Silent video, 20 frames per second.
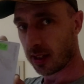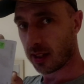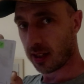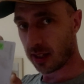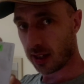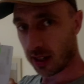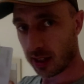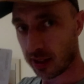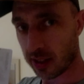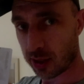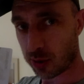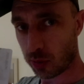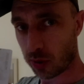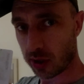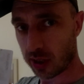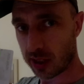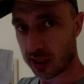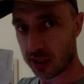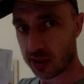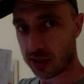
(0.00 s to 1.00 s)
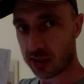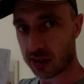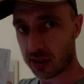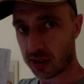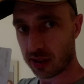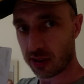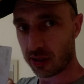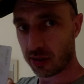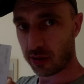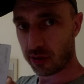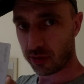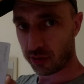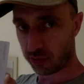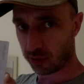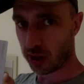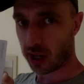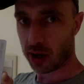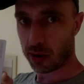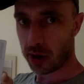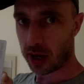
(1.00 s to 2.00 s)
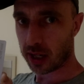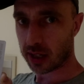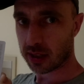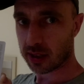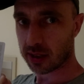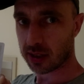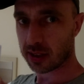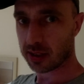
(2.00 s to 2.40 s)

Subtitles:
And this one is 308.